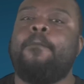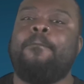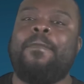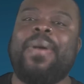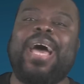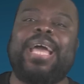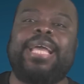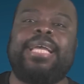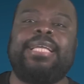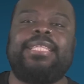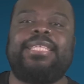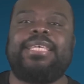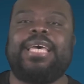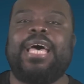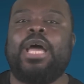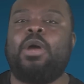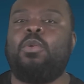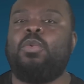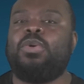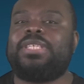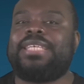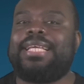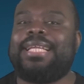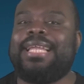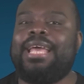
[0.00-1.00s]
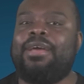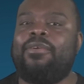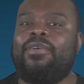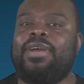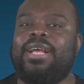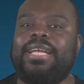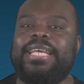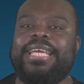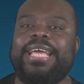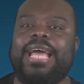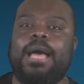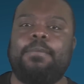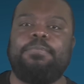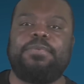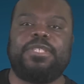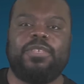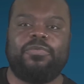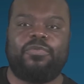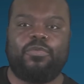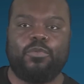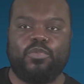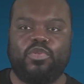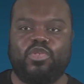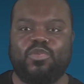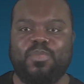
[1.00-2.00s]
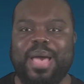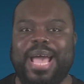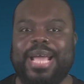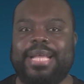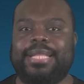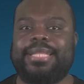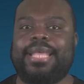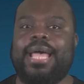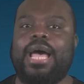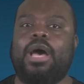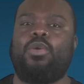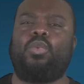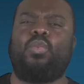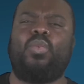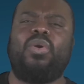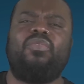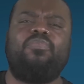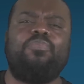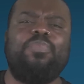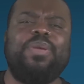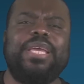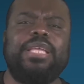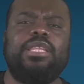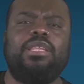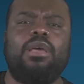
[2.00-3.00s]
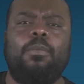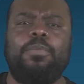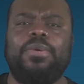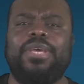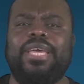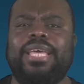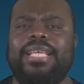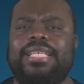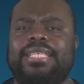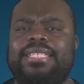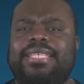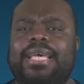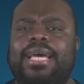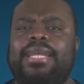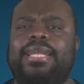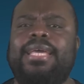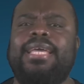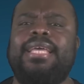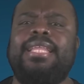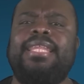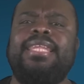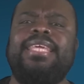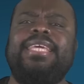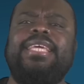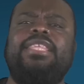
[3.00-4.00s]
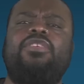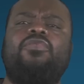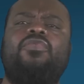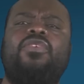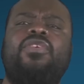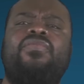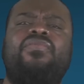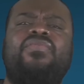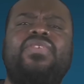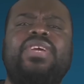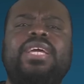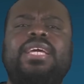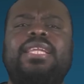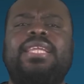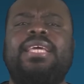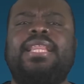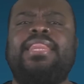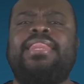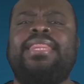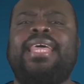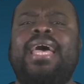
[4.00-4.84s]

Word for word: McIntyre was glaringly absent from SmackDown, with PW Insider Elite revealing